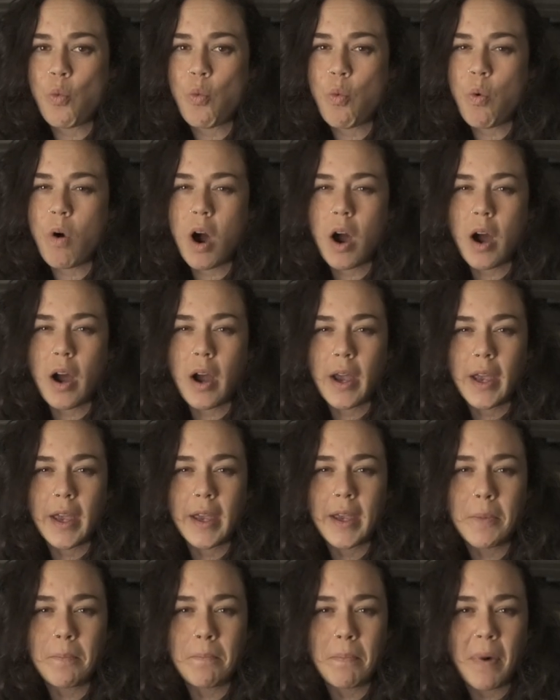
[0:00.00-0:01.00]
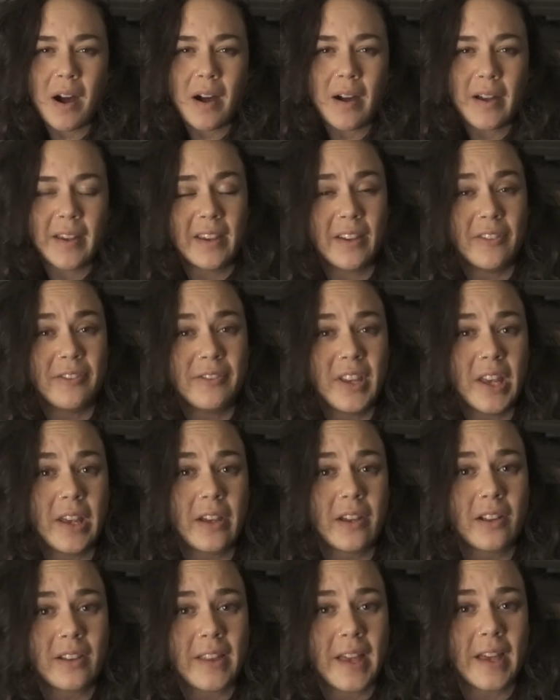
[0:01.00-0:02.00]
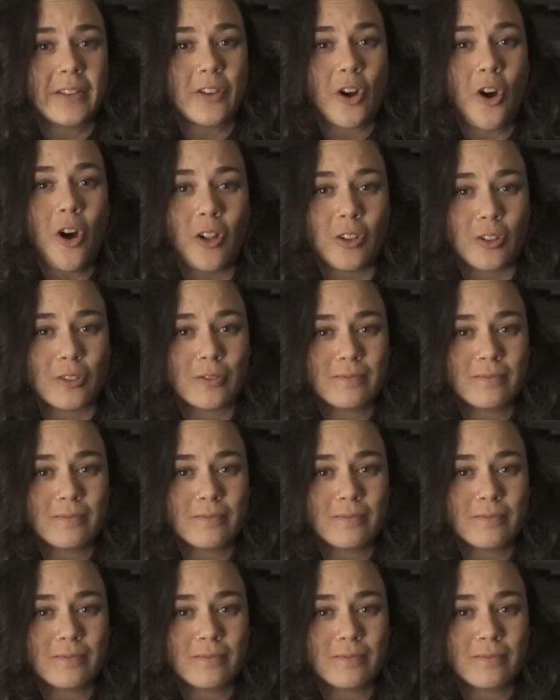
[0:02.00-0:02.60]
why buy a vehicle at all?